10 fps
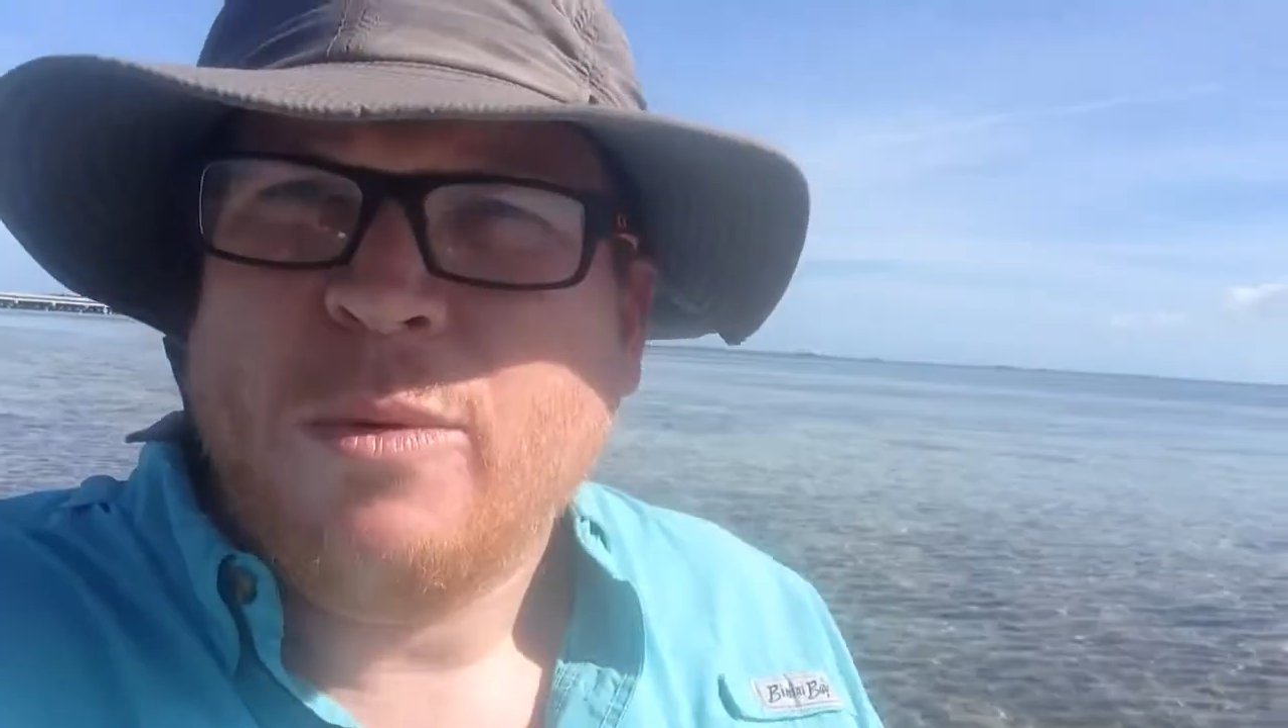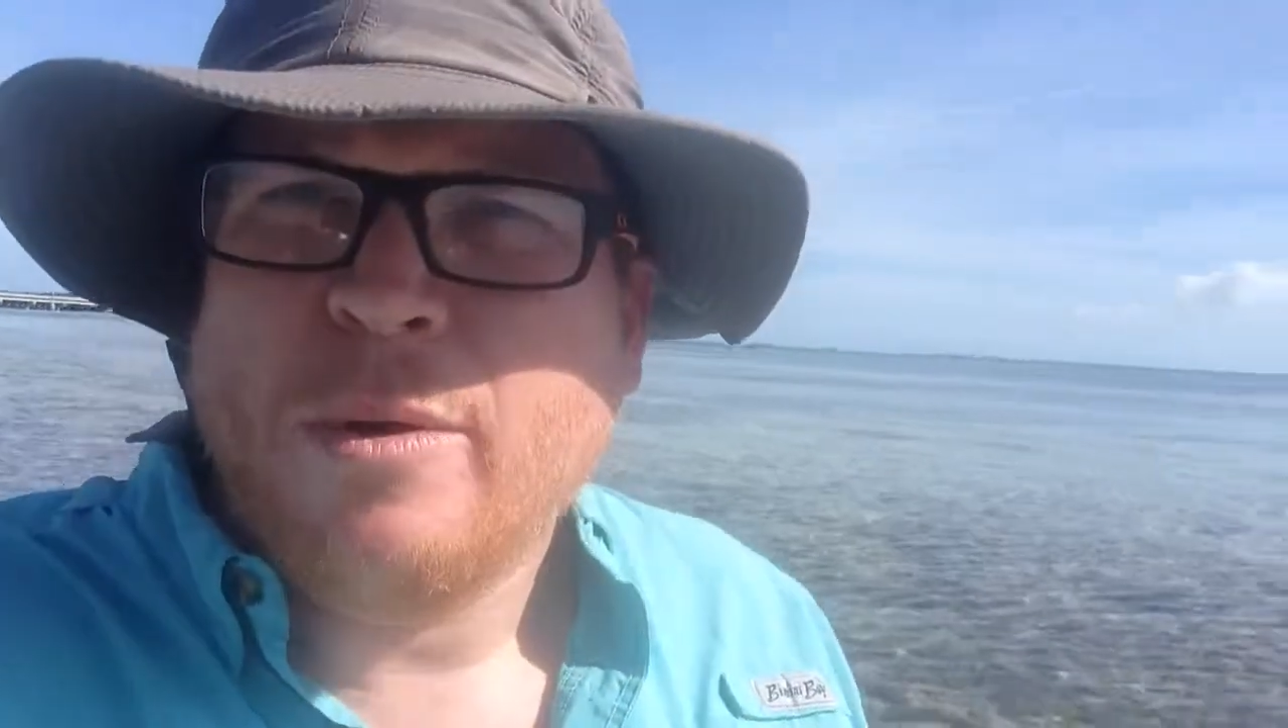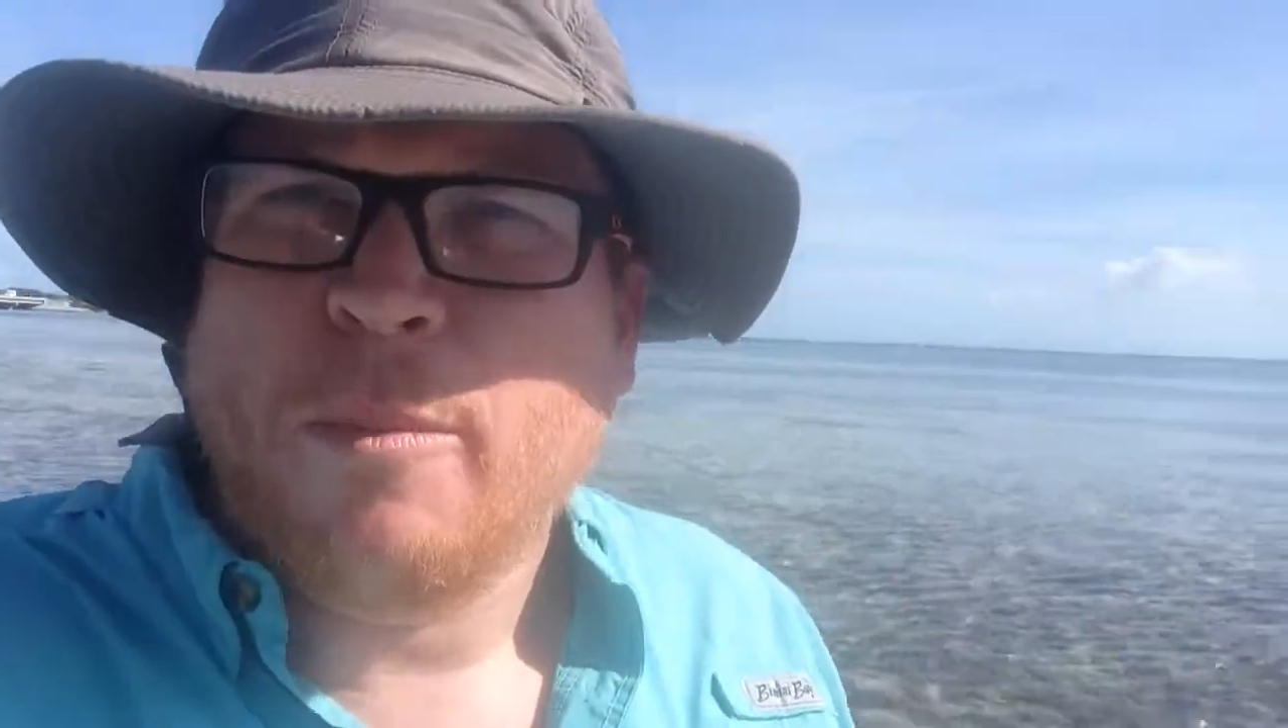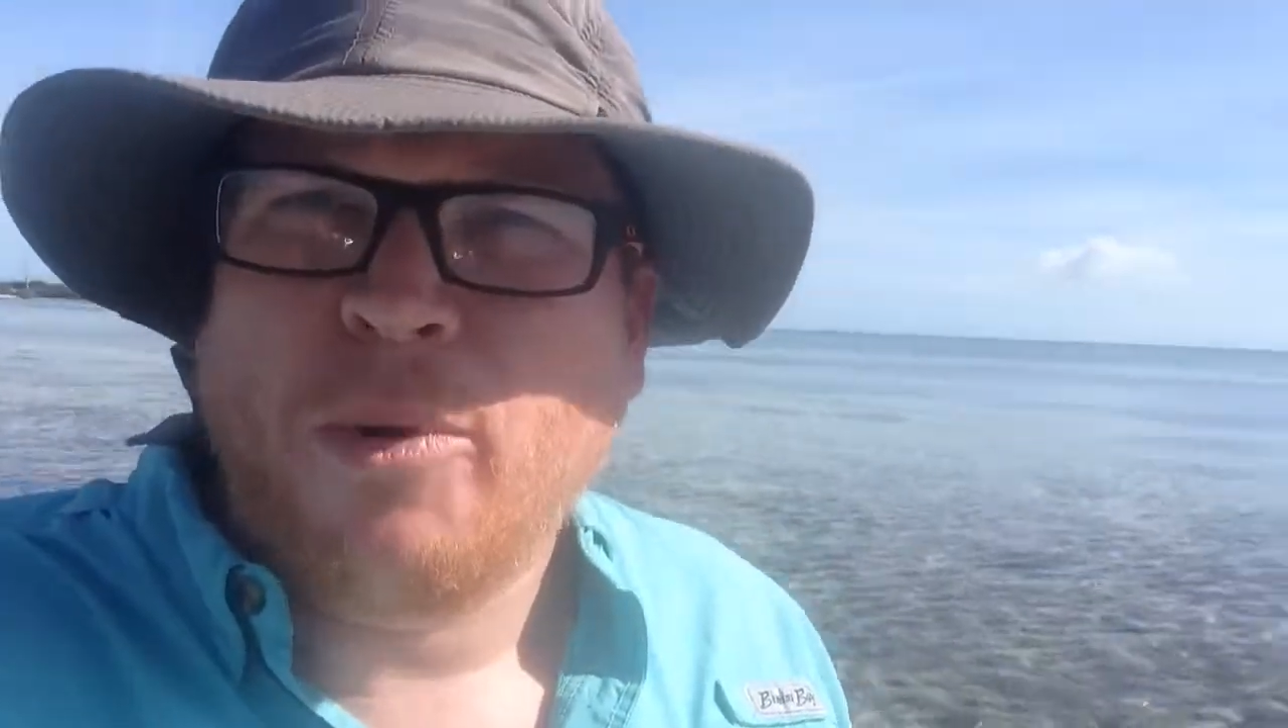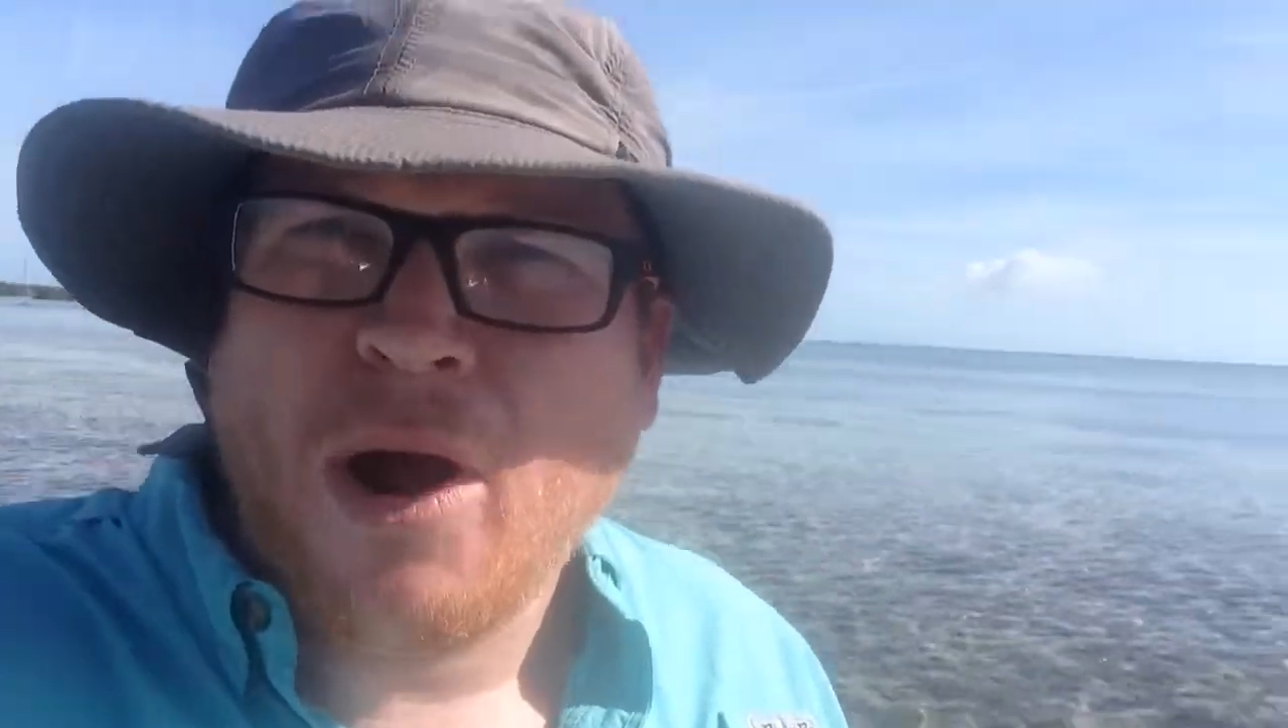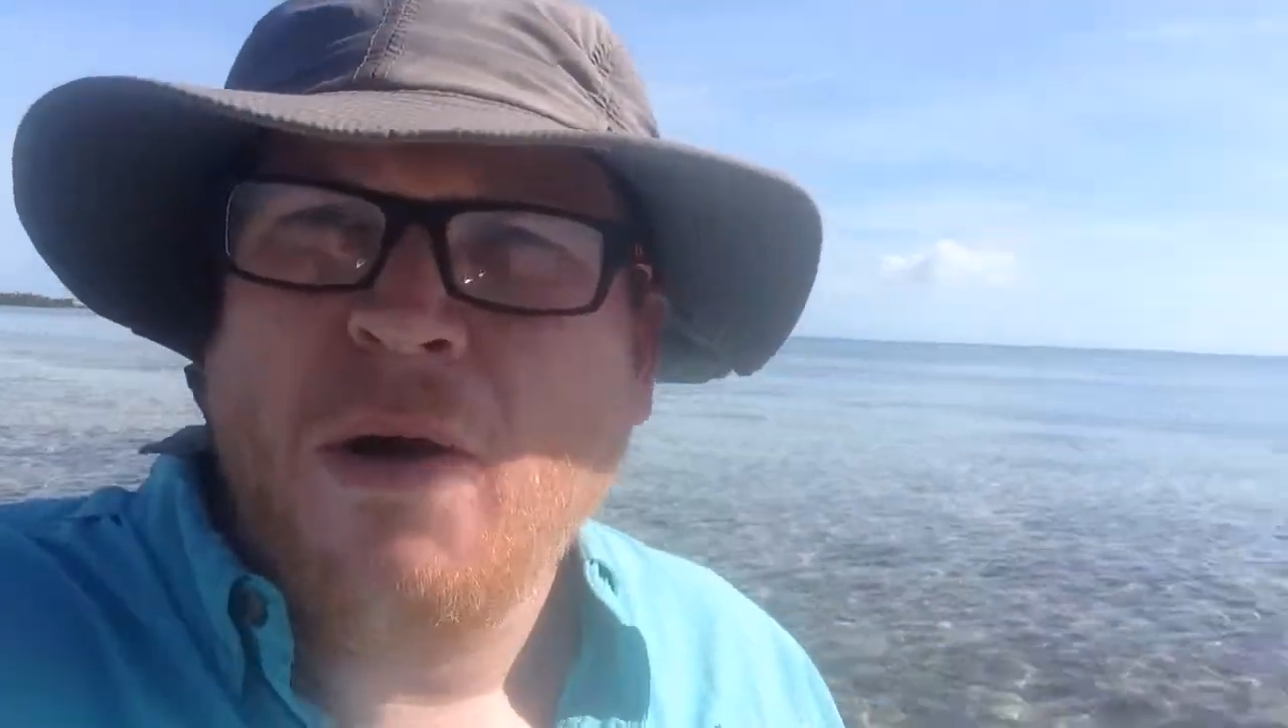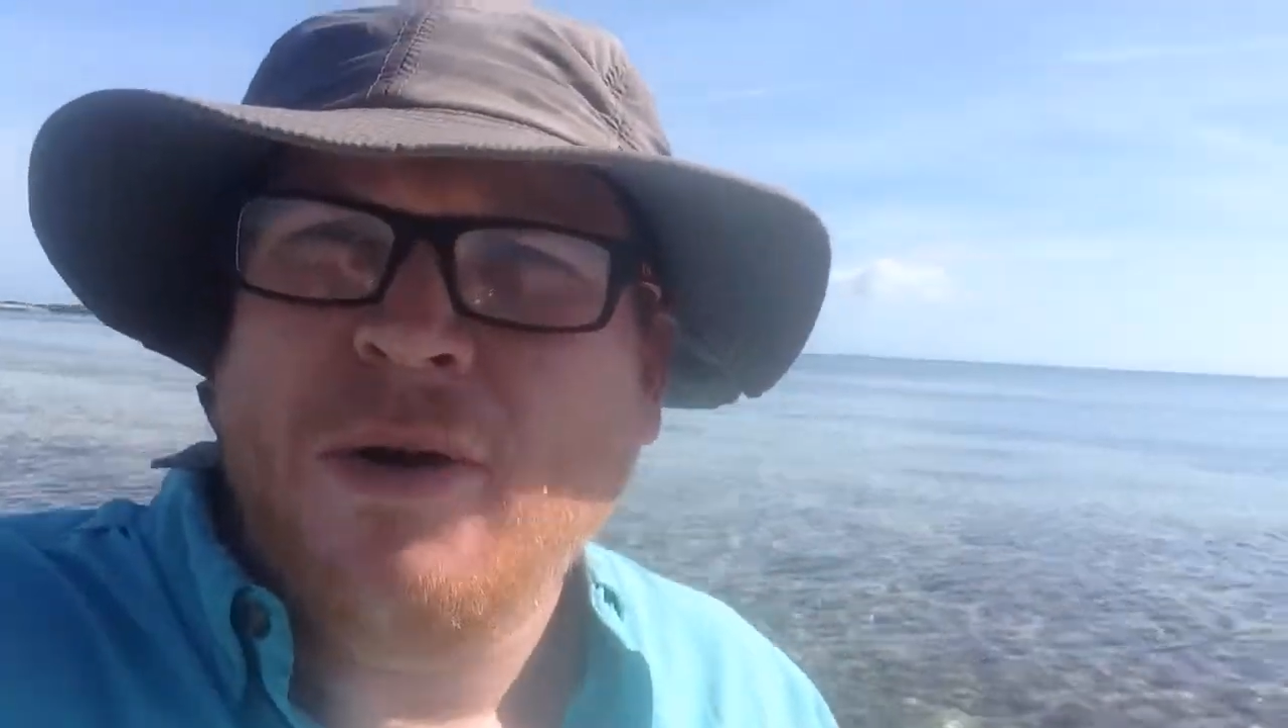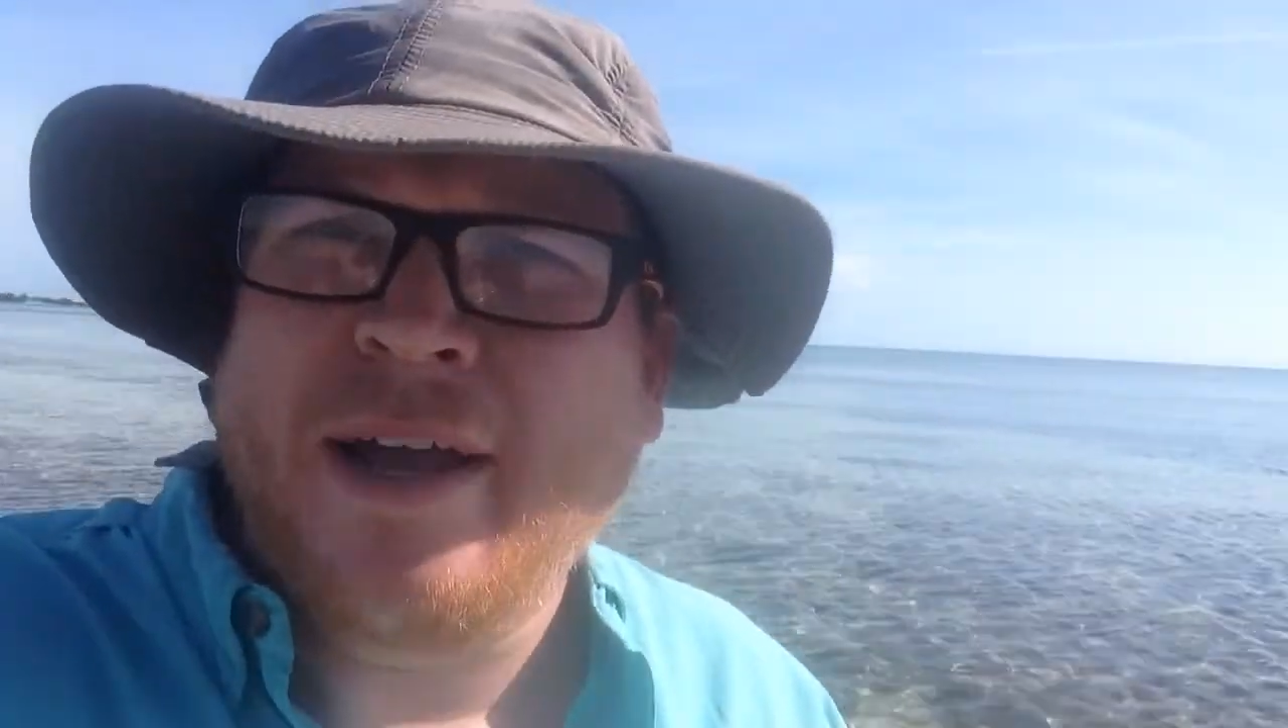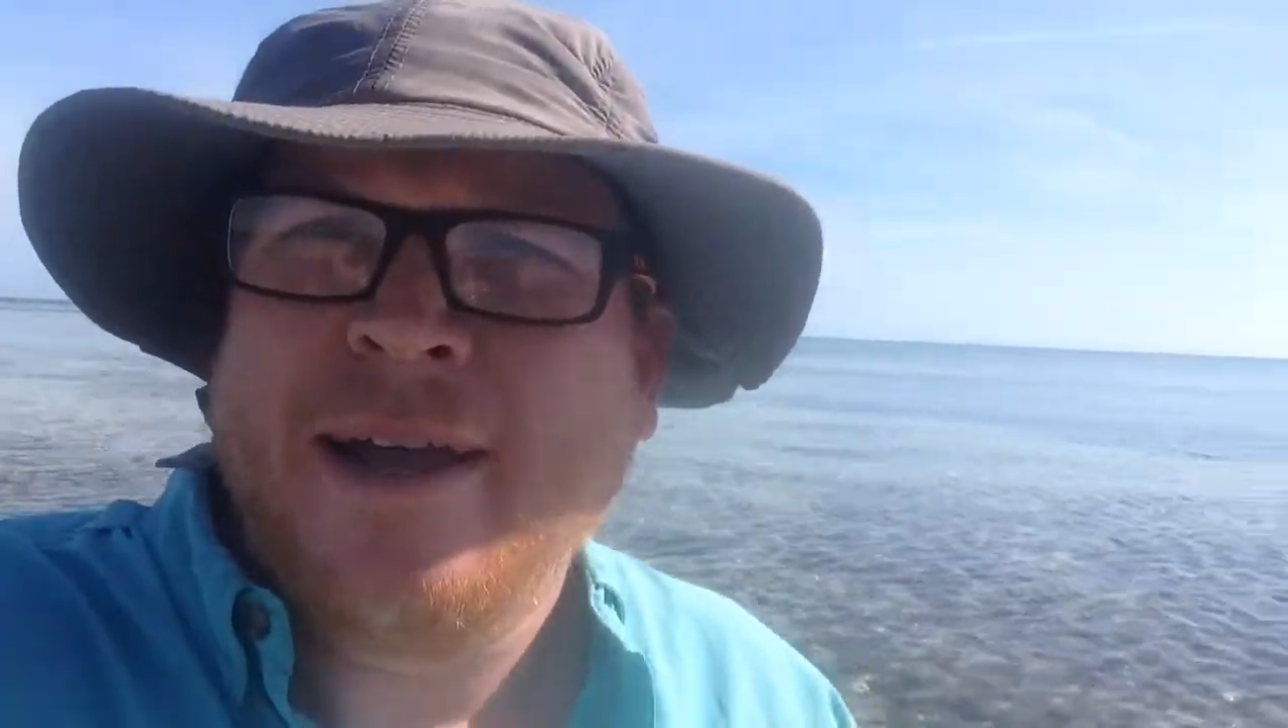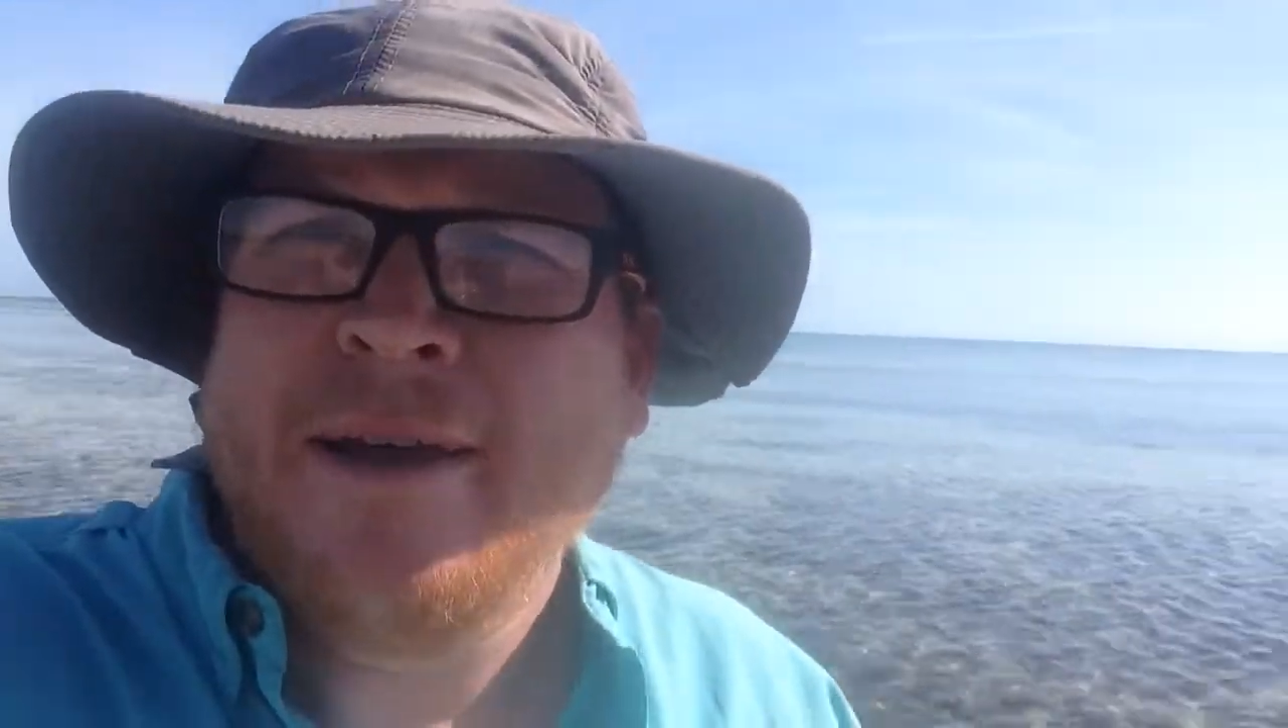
We were broke